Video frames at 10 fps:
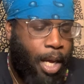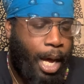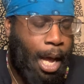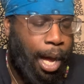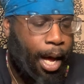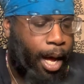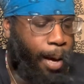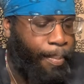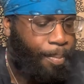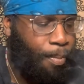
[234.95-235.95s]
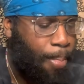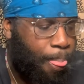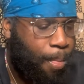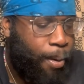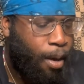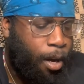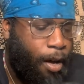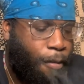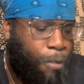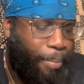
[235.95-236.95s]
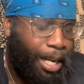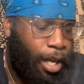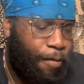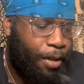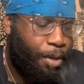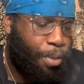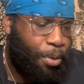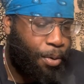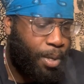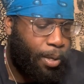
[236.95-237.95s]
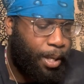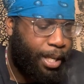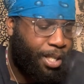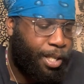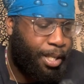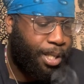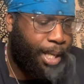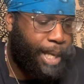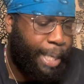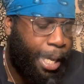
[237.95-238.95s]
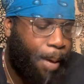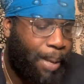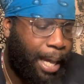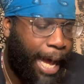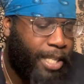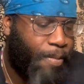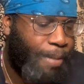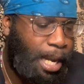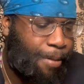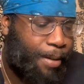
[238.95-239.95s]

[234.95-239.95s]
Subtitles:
For many of you, this is coming as a very,